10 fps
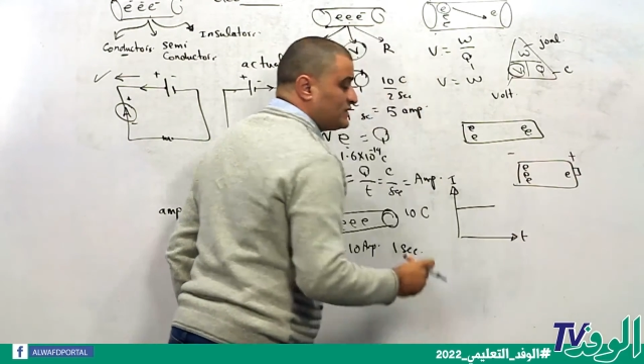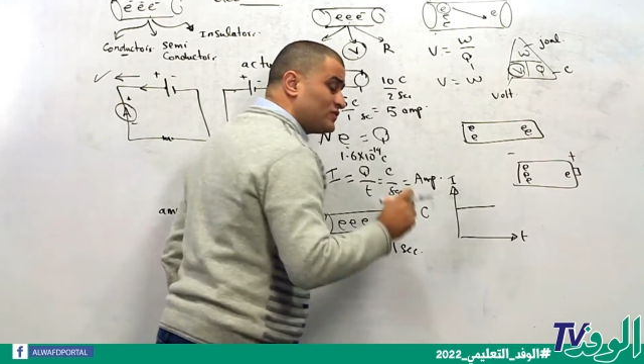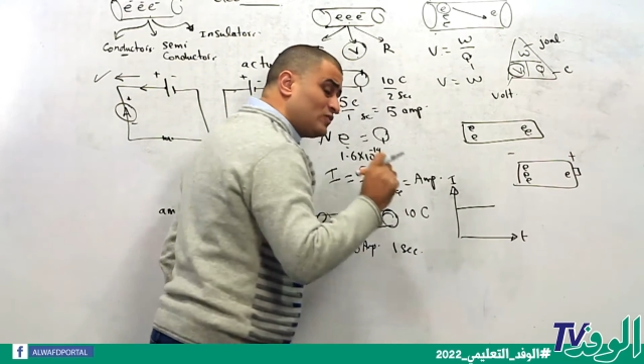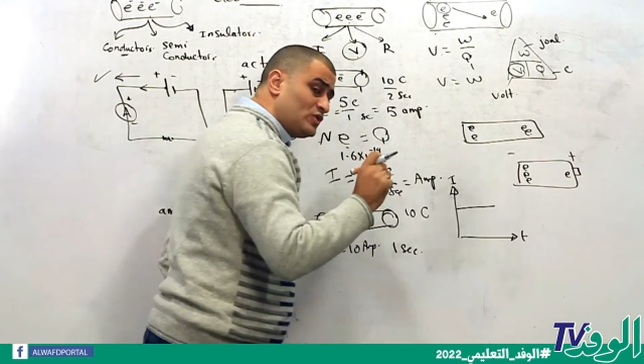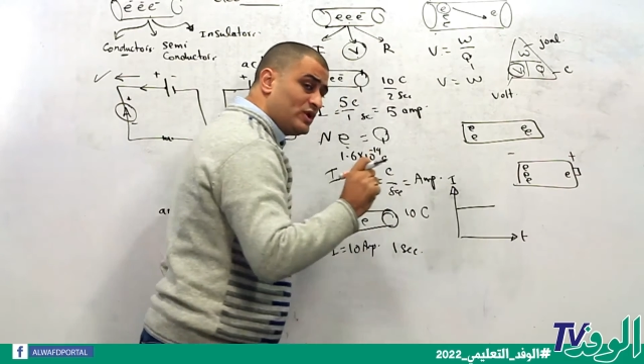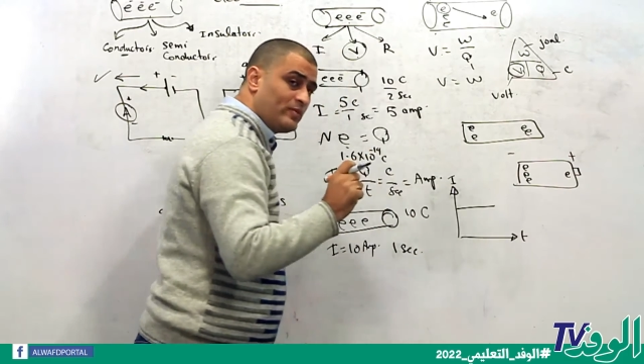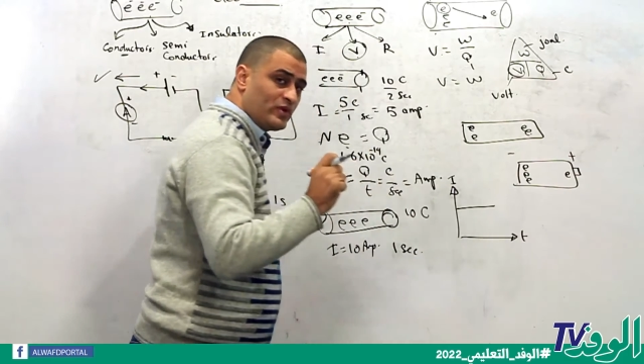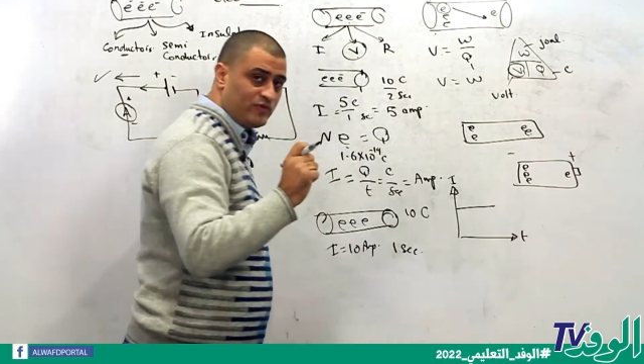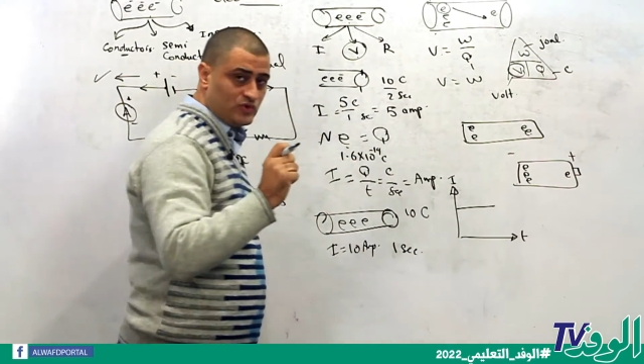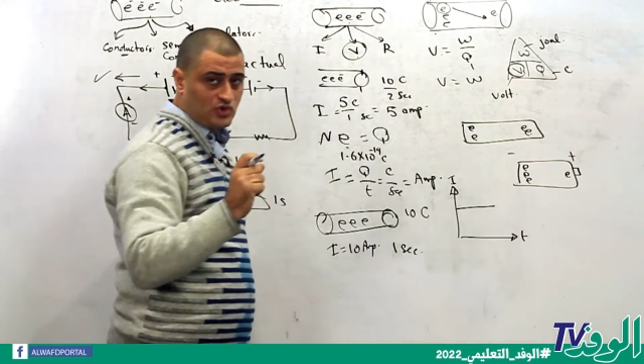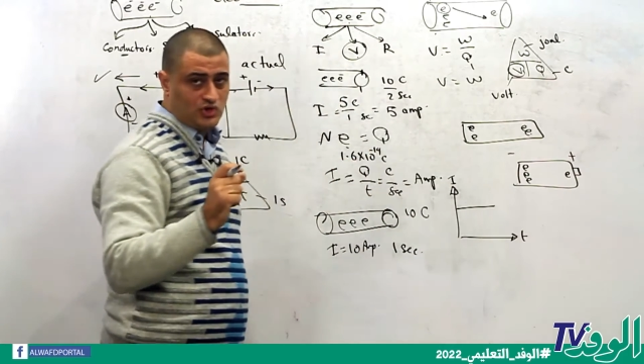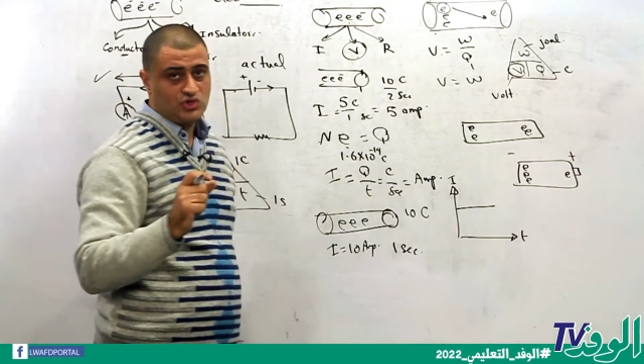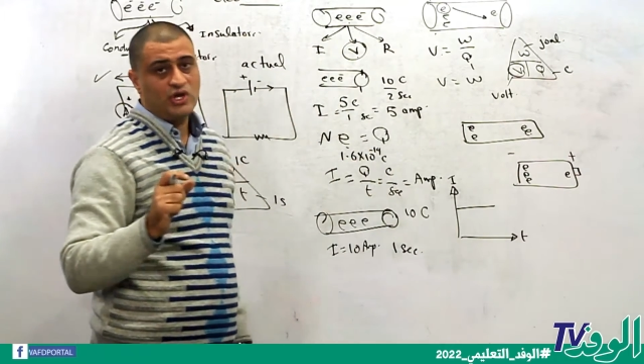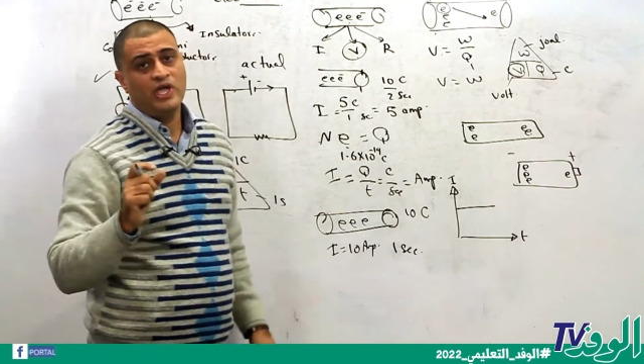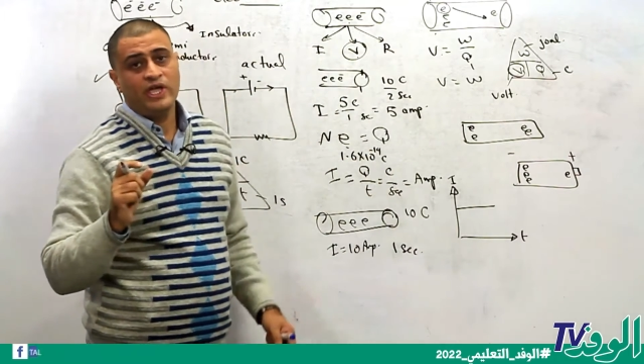a small number of a charge.
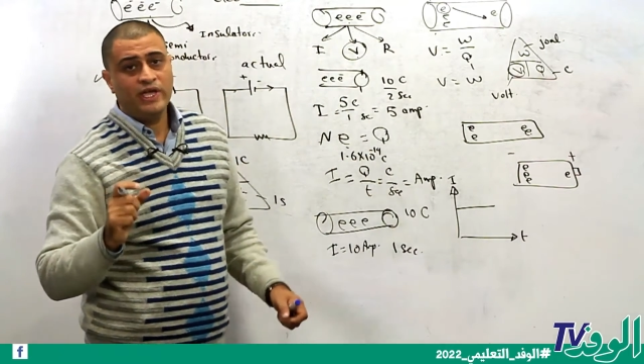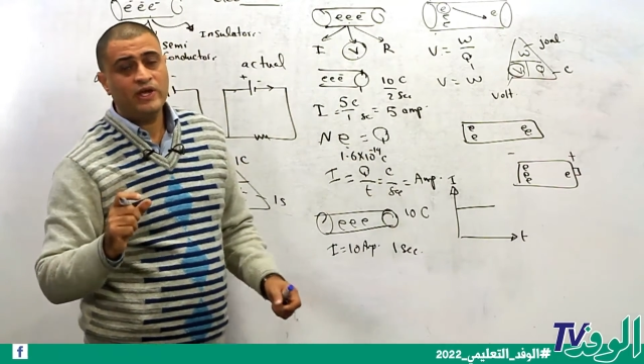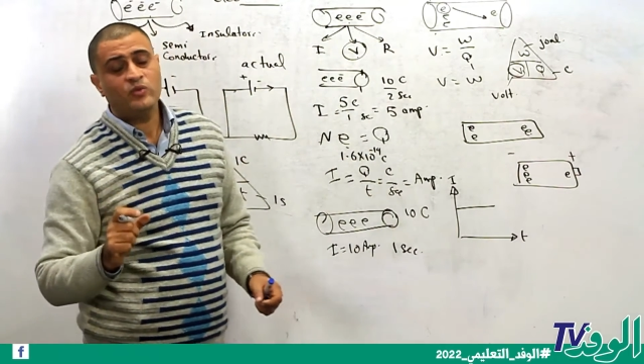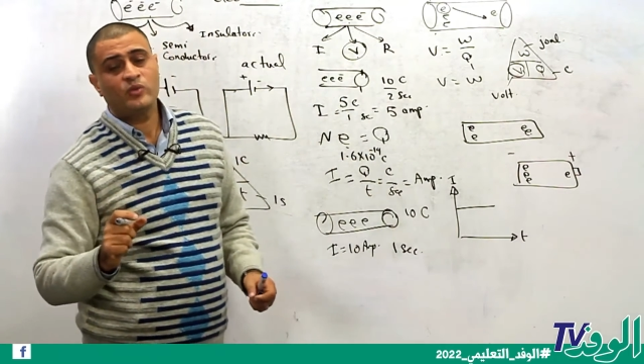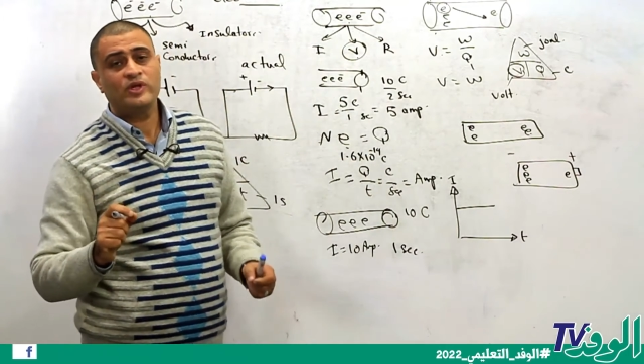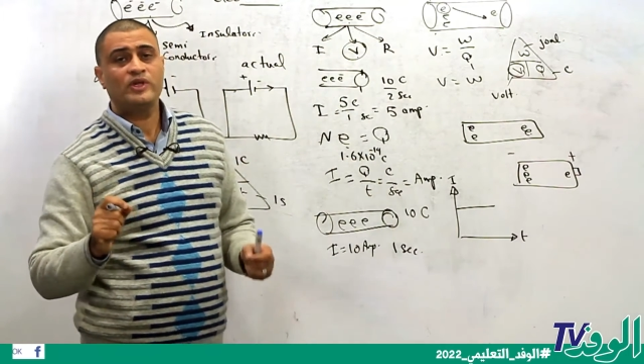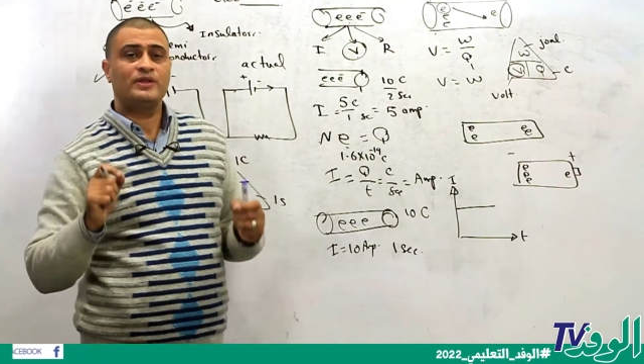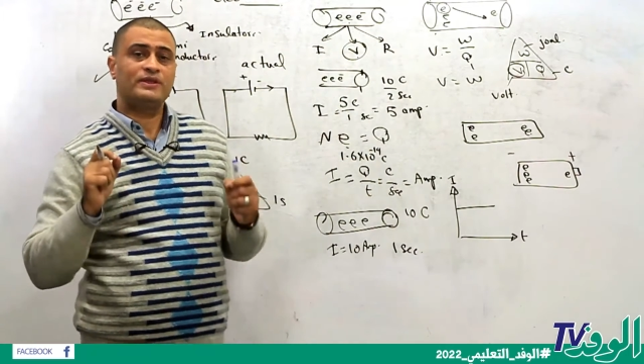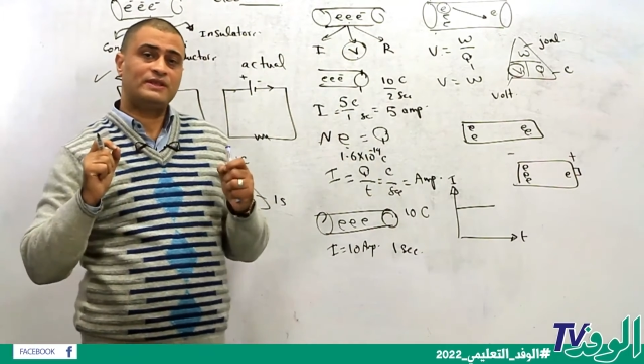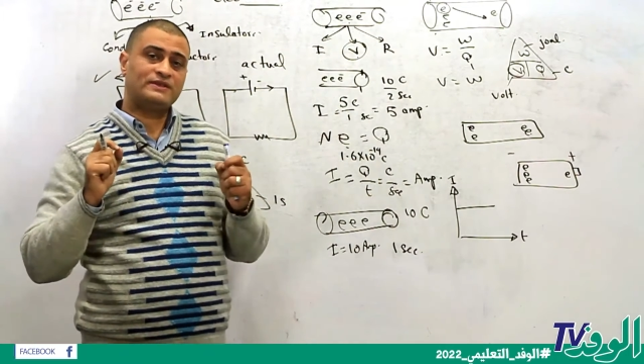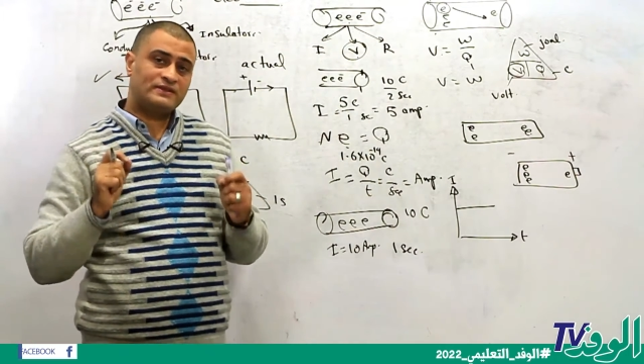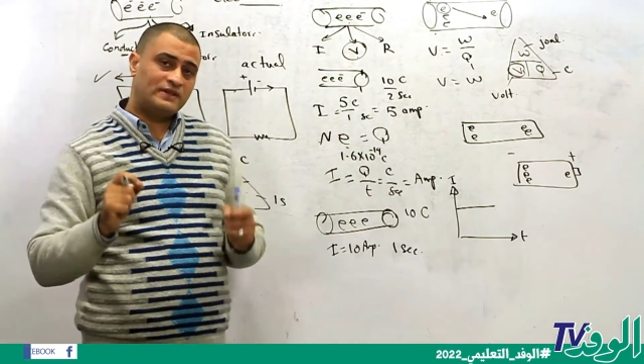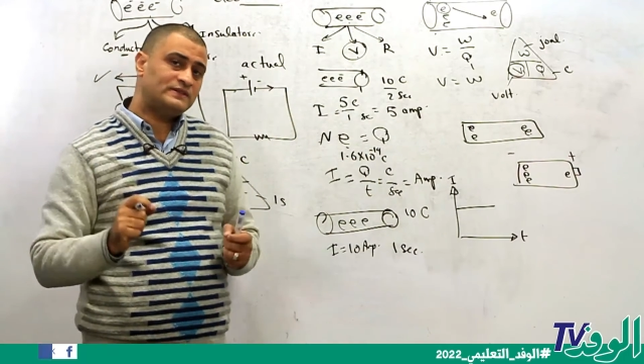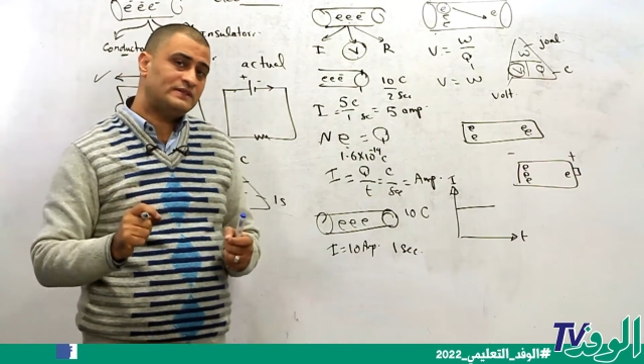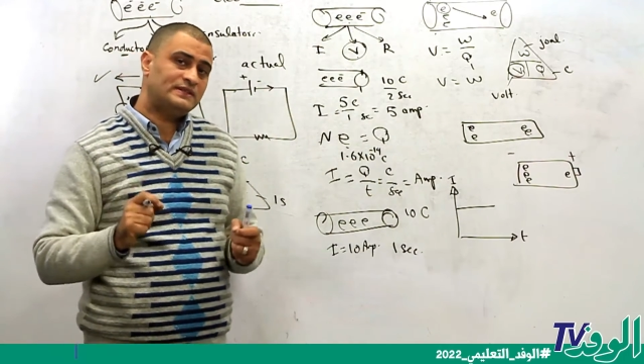Here we
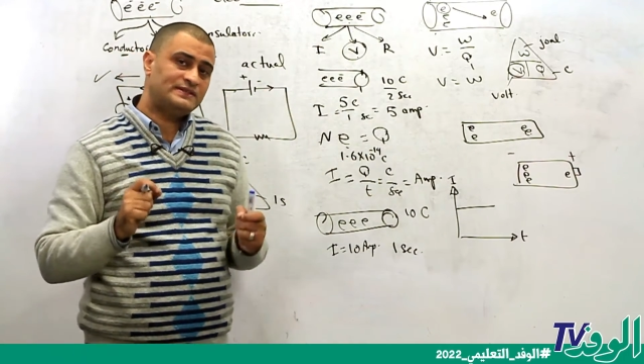discuss